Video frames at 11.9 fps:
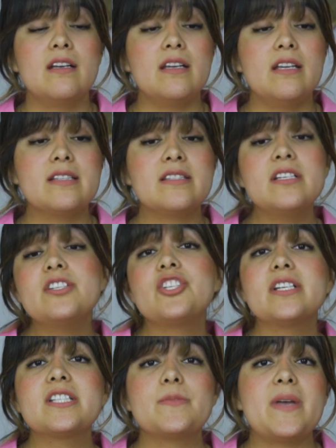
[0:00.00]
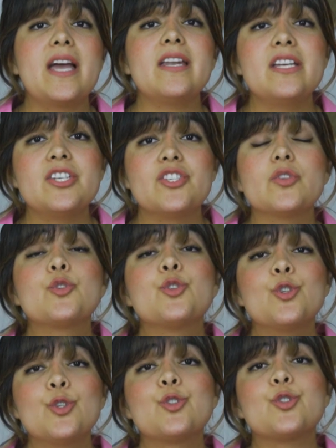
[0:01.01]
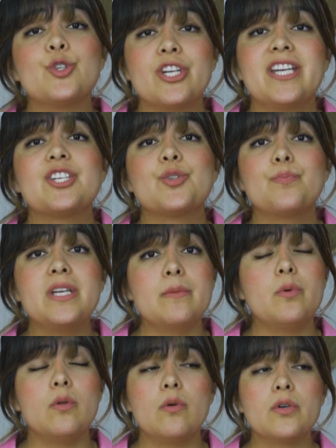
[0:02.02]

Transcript: Uh, teaching Spanish to Turkish people